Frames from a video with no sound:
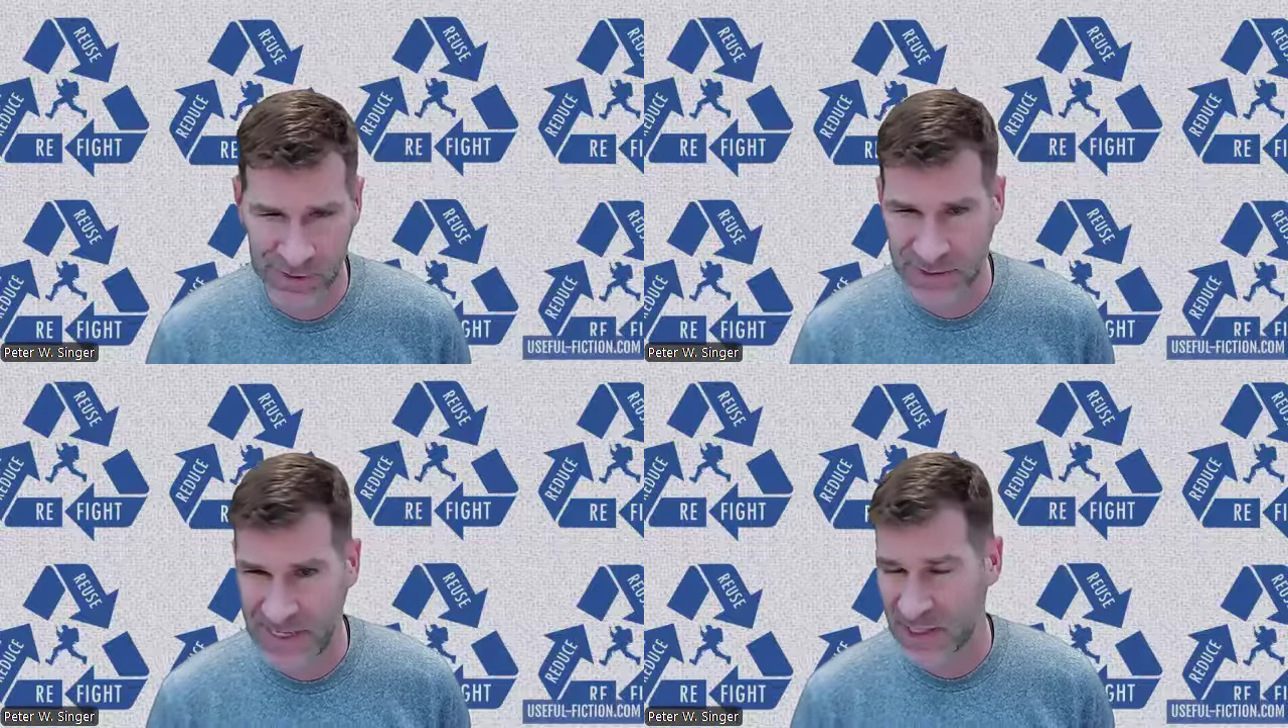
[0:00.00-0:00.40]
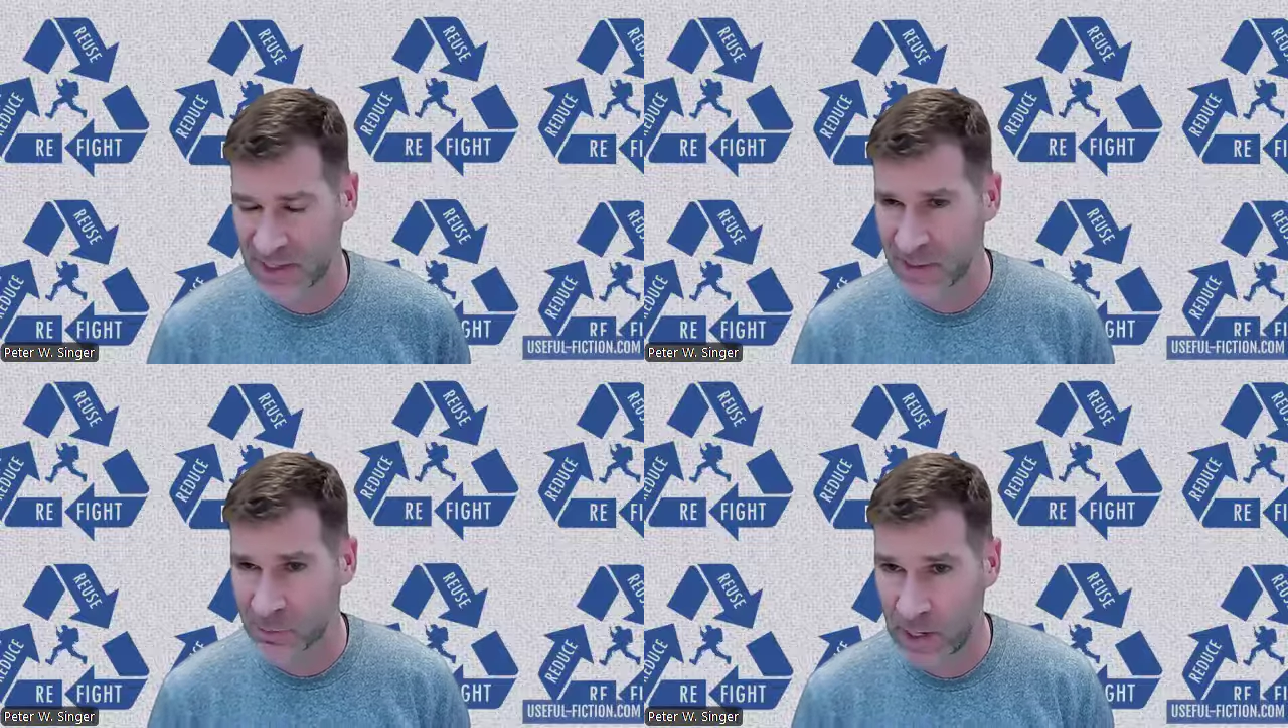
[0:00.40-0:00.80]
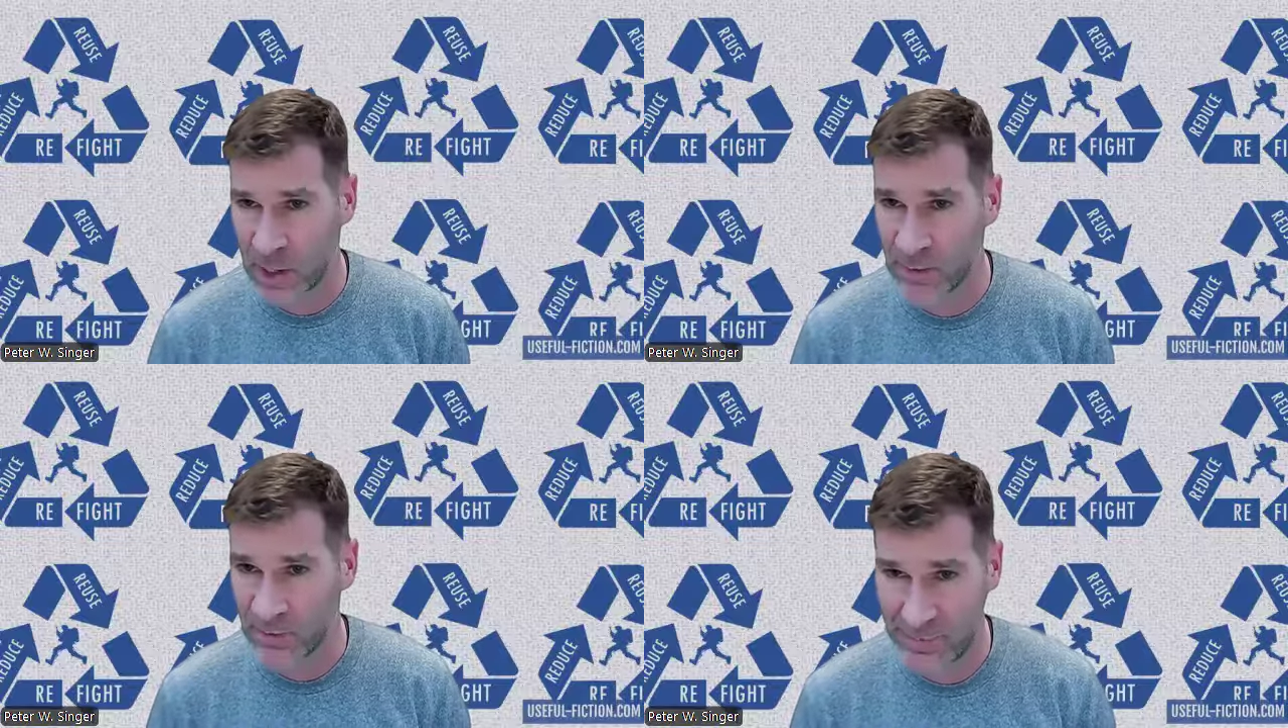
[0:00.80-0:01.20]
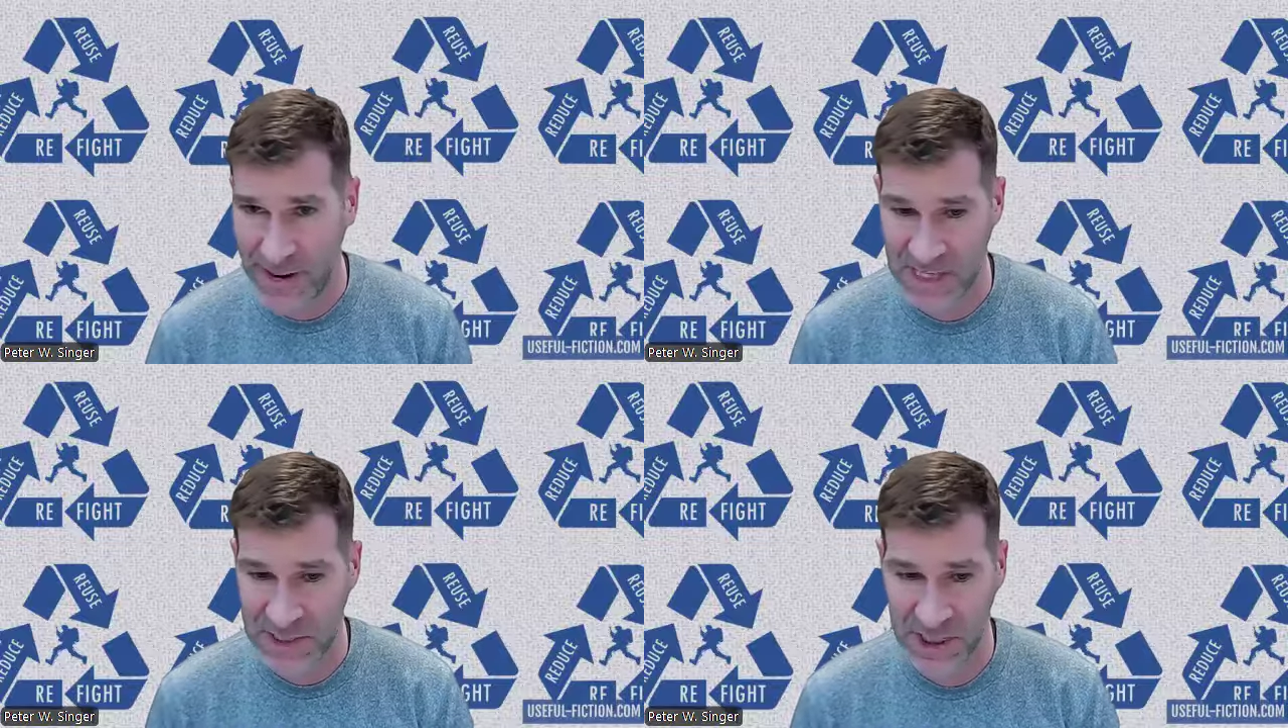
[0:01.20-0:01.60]
dance in the realm of
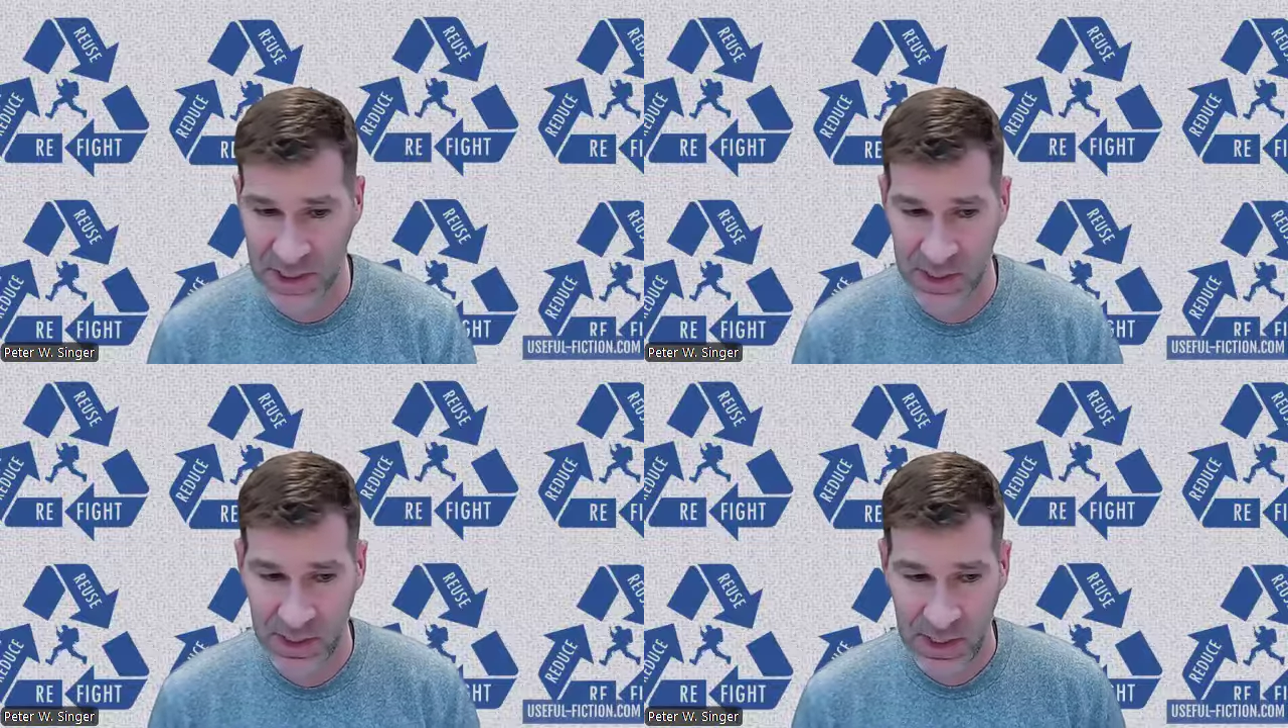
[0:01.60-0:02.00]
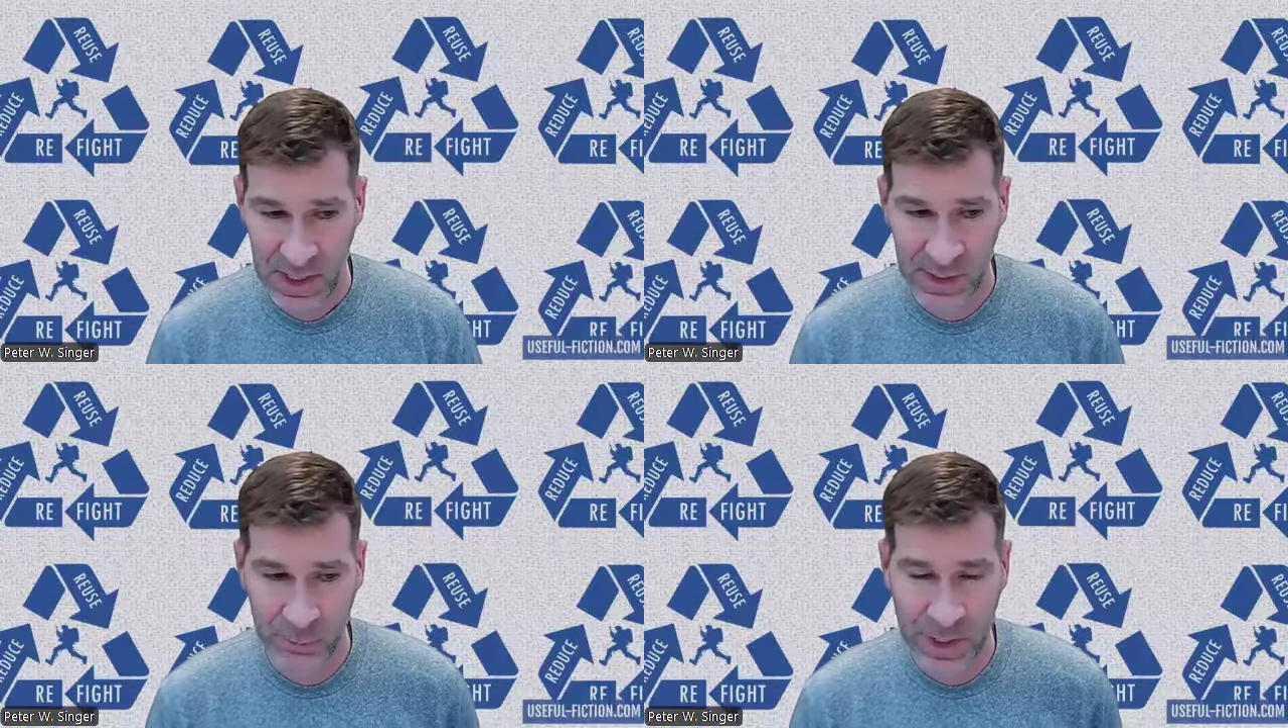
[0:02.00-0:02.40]
magic. And